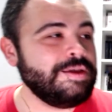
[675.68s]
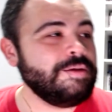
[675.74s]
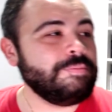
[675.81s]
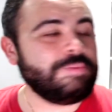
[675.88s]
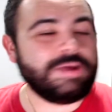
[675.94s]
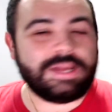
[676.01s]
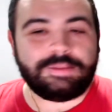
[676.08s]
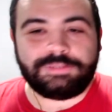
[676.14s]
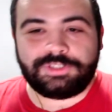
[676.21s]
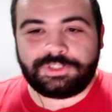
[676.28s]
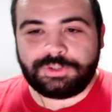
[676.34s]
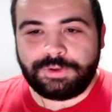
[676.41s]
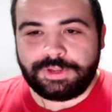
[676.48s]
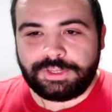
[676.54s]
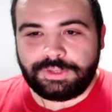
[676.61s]
but I'm just
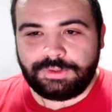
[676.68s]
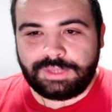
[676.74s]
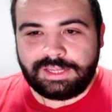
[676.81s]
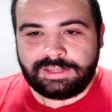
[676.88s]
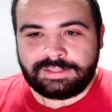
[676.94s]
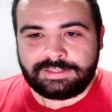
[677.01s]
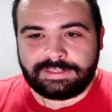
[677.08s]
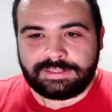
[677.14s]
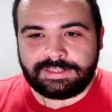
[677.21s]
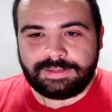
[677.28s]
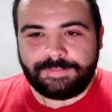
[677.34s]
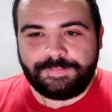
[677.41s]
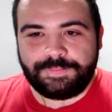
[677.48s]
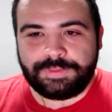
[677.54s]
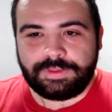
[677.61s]
showing you this
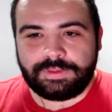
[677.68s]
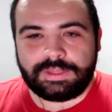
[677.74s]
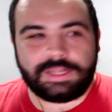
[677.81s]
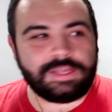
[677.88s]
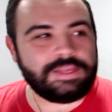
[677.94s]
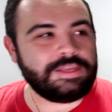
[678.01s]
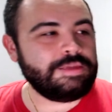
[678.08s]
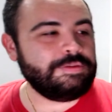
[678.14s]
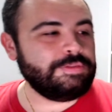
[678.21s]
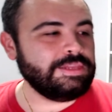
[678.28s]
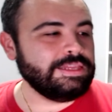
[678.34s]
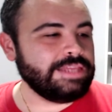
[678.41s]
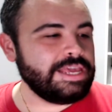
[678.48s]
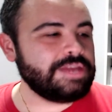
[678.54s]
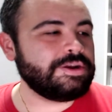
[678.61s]
the
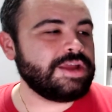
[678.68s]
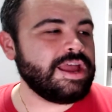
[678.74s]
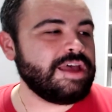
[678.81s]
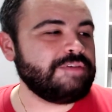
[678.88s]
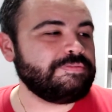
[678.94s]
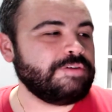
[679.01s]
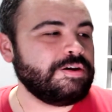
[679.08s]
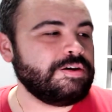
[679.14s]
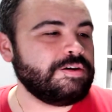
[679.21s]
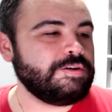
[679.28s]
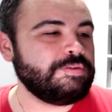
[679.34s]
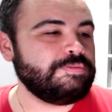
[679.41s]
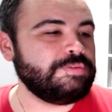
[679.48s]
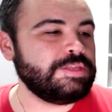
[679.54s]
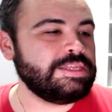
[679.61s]
later half
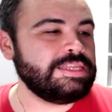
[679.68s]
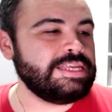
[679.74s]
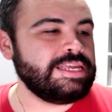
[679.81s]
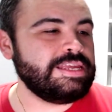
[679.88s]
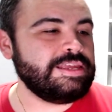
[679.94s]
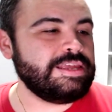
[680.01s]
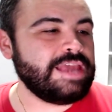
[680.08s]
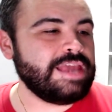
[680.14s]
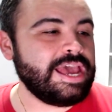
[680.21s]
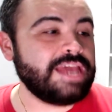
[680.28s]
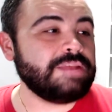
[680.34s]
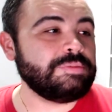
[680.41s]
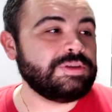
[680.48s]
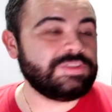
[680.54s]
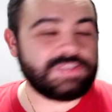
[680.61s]
of the
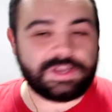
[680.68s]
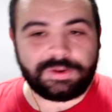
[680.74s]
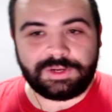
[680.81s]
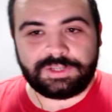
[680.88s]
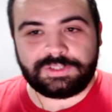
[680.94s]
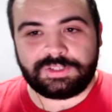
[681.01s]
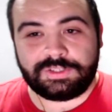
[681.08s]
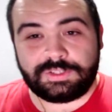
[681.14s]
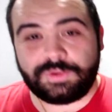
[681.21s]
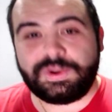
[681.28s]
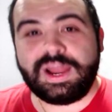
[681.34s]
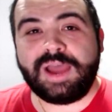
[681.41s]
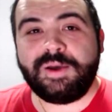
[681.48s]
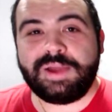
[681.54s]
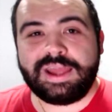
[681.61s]
anime series. So
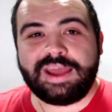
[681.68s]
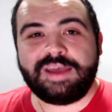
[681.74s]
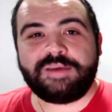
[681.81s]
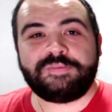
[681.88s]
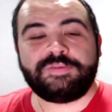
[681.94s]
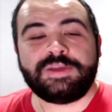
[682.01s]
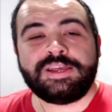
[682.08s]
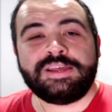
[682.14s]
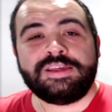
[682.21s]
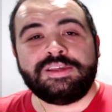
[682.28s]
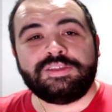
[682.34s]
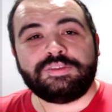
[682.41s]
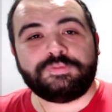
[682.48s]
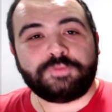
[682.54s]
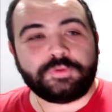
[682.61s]
now I have
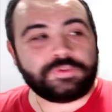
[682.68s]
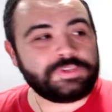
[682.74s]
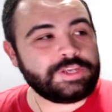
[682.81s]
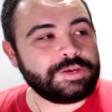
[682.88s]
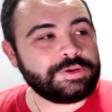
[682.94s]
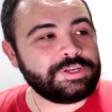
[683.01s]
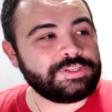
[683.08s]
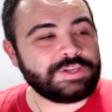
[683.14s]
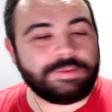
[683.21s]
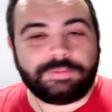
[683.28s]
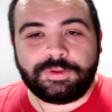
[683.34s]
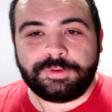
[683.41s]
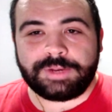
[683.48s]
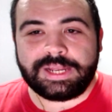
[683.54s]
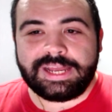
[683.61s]
the full series on
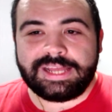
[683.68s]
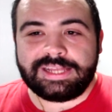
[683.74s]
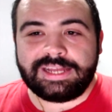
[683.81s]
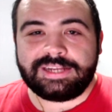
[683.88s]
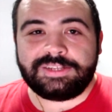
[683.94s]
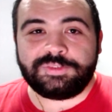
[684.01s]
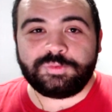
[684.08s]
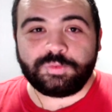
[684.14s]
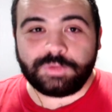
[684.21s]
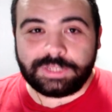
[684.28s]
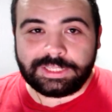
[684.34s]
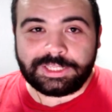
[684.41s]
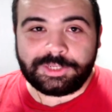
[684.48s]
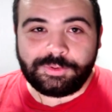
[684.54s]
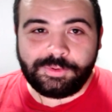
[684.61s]
Blu-ray, and that is
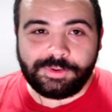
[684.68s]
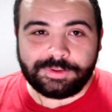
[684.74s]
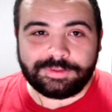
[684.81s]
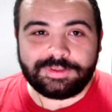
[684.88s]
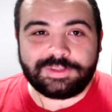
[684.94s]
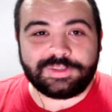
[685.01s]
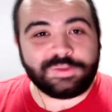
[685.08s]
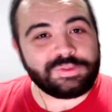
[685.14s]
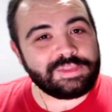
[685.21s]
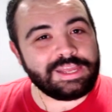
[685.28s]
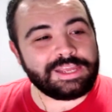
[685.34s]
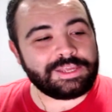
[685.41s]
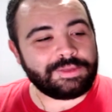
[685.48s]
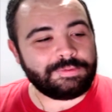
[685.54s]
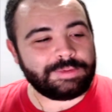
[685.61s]
really cool. So thank you,